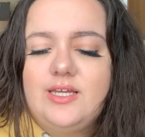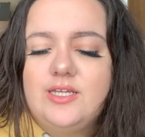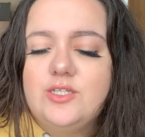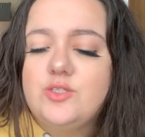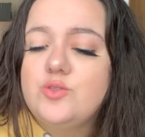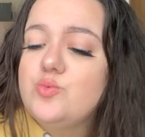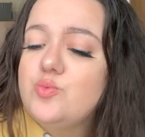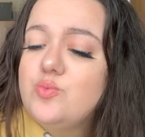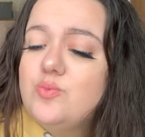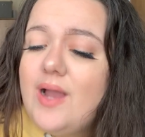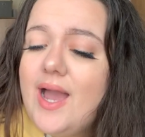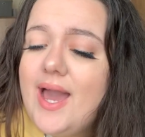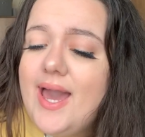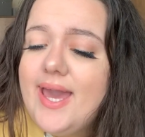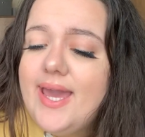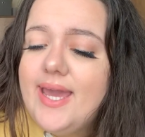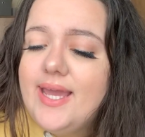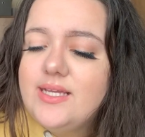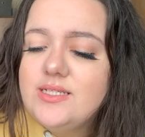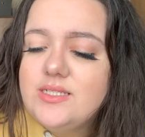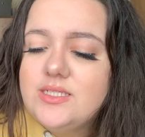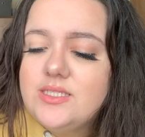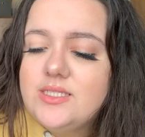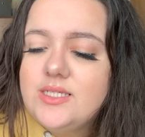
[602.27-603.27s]
is
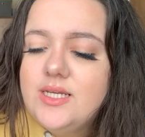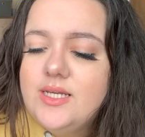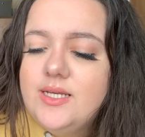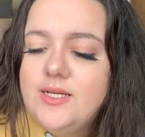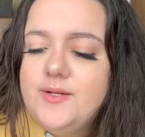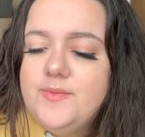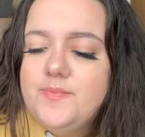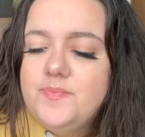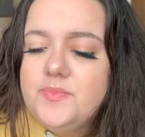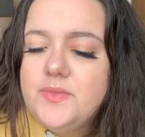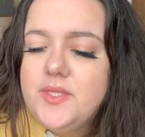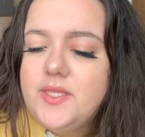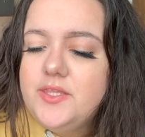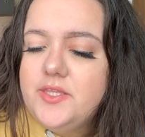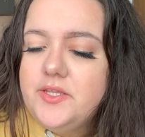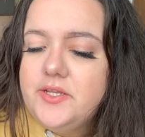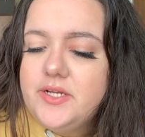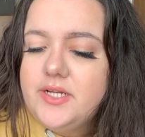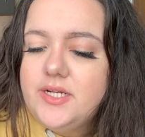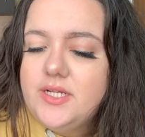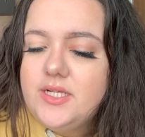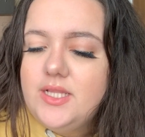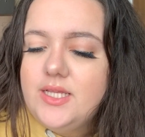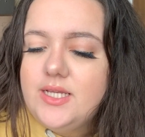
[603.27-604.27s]
right, and then
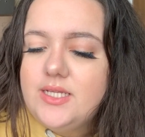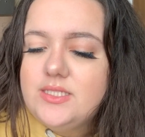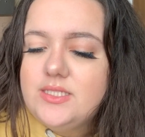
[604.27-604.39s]
you're gonna click